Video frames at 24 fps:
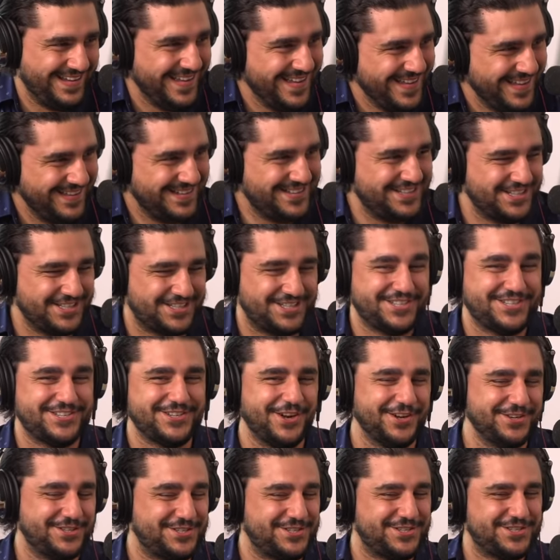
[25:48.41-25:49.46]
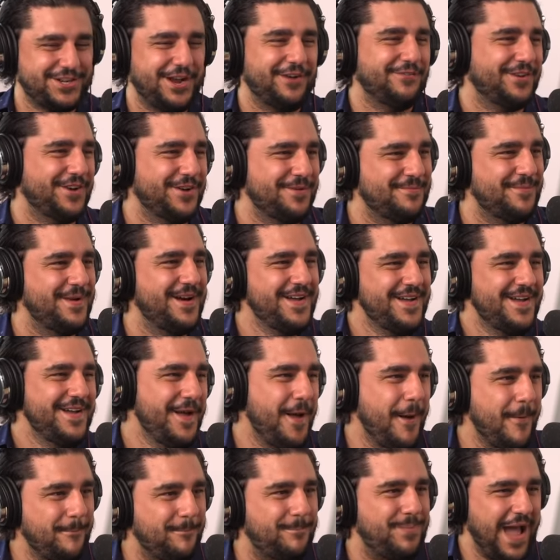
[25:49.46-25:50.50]
Yeah. Just start shoving them
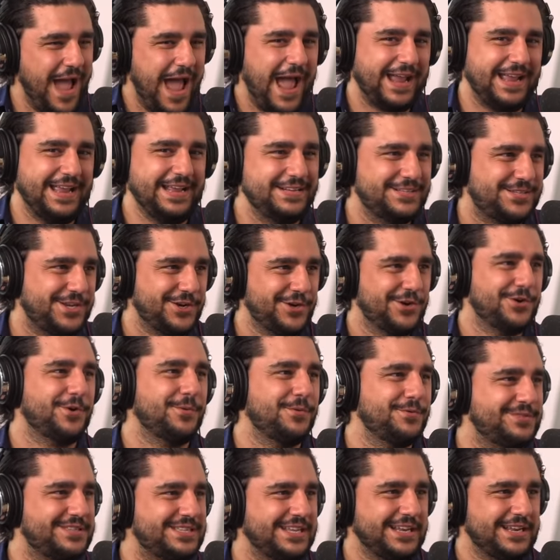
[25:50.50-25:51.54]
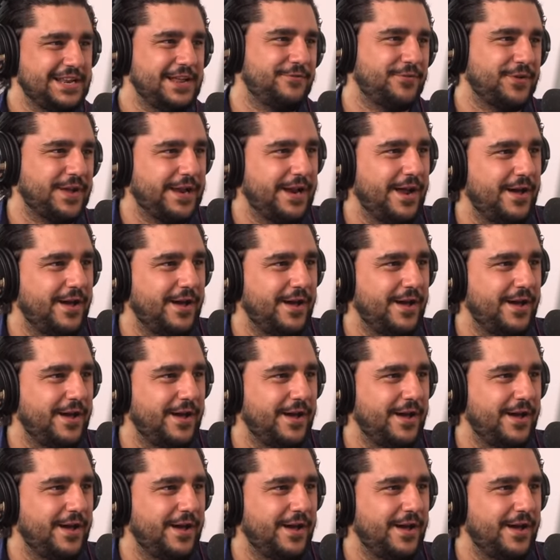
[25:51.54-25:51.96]
back into your I'd be like, oh,